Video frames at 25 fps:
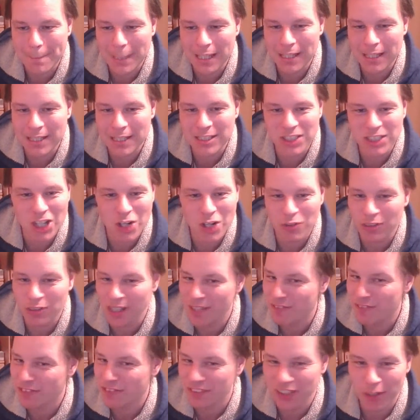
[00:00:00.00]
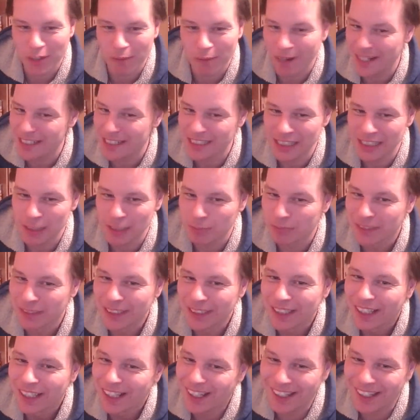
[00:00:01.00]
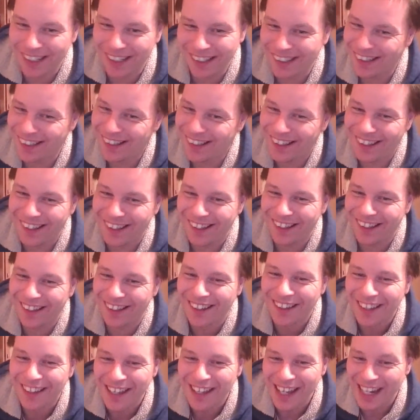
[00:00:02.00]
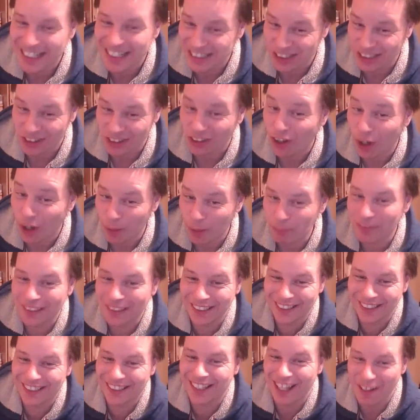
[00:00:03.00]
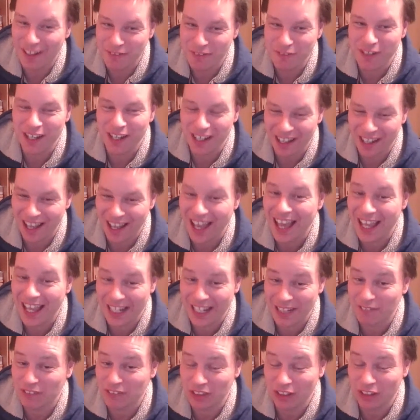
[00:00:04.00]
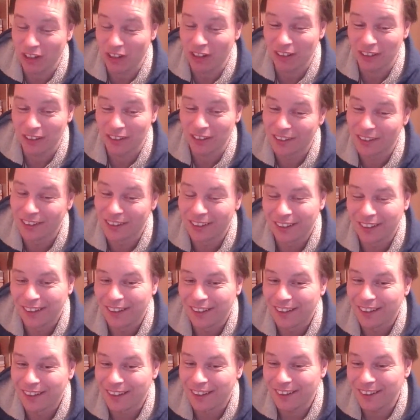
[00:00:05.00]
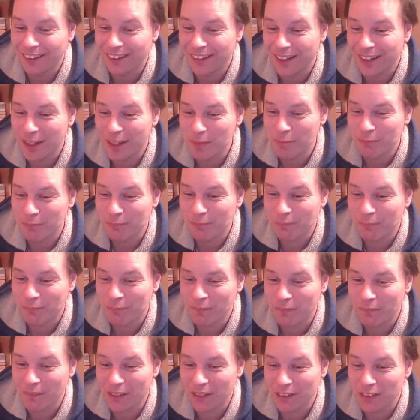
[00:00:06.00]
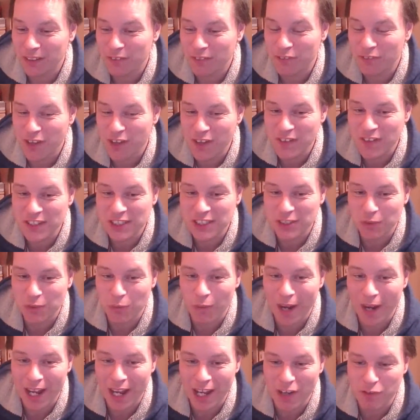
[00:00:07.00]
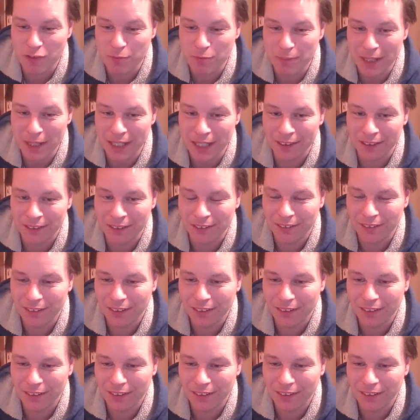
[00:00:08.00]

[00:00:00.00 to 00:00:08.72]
In total, I've got no idea. It's a lot, a heck of a lot. The furthest away I've been.